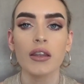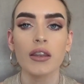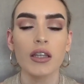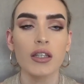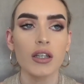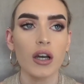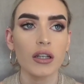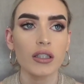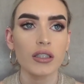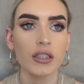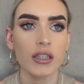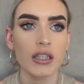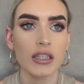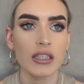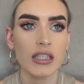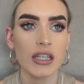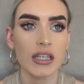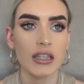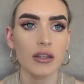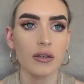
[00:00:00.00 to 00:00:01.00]
The doctor
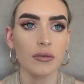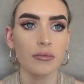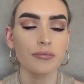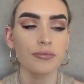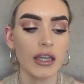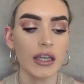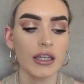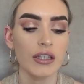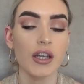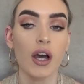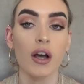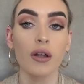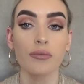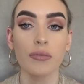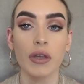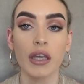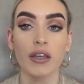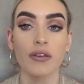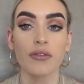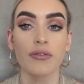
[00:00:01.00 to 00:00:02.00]
that did them, he told
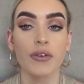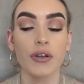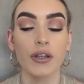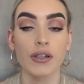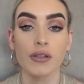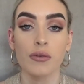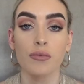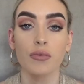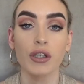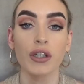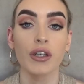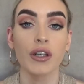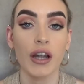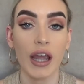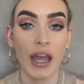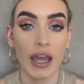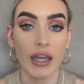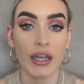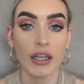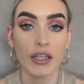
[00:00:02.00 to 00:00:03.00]
me for someone your
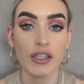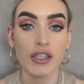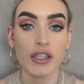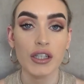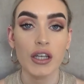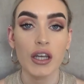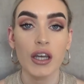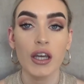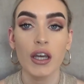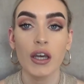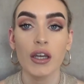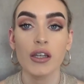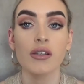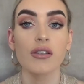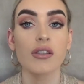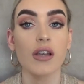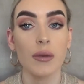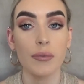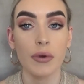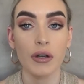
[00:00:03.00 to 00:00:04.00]
age,
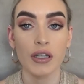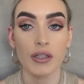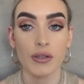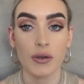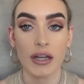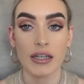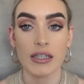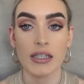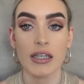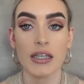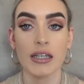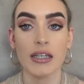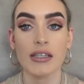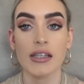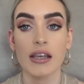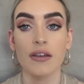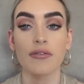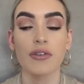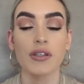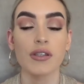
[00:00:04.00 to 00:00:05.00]
because I'm only 20, and he
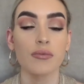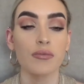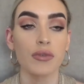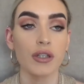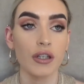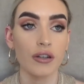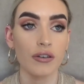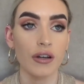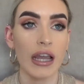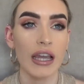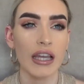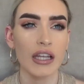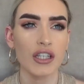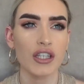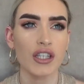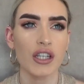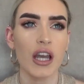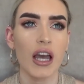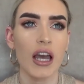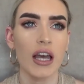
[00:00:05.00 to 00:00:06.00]
said for someone your
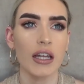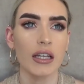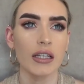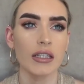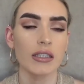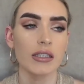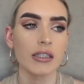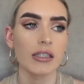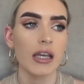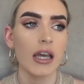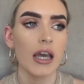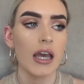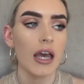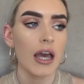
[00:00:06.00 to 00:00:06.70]
age and